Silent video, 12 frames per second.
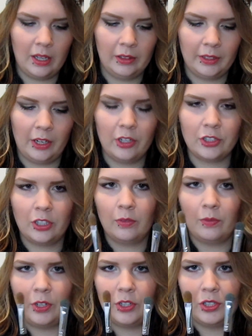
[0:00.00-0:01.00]
a
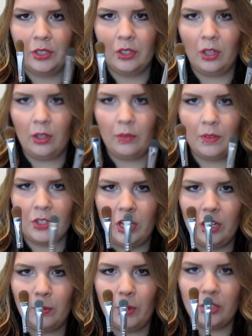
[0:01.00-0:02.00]
larger version of the
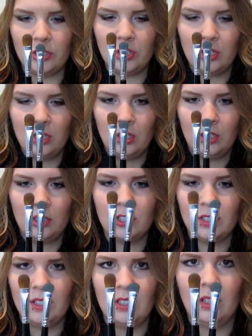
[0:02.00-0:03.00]
shader brush,
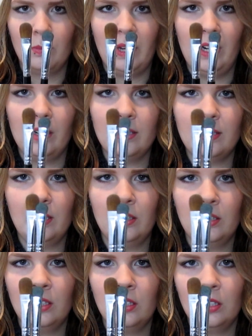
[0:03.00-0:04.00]
just in
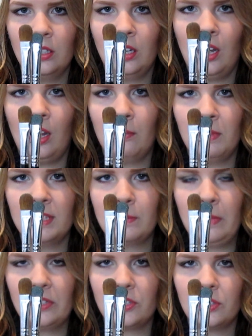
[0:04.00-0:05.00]
comparison. It's
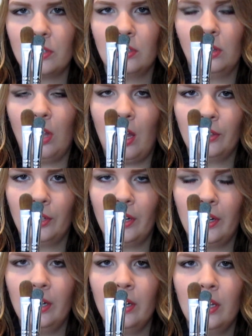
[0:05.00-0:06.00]
much
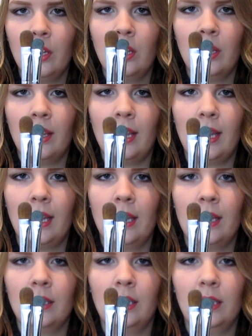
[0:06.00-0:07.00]
longer
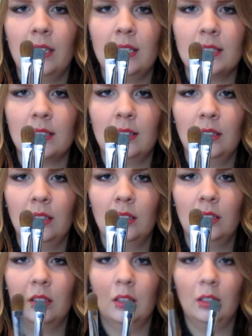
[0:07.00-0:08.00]
and it is
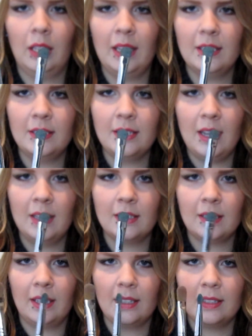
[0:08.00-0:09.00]
less dense,
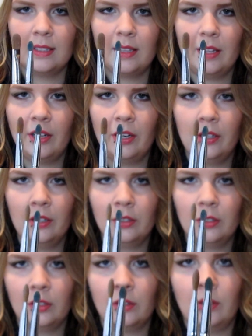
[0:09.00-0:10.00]
like it's thinner.
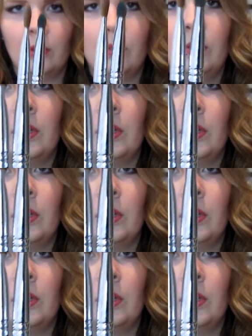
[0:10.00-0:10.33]
I don't know if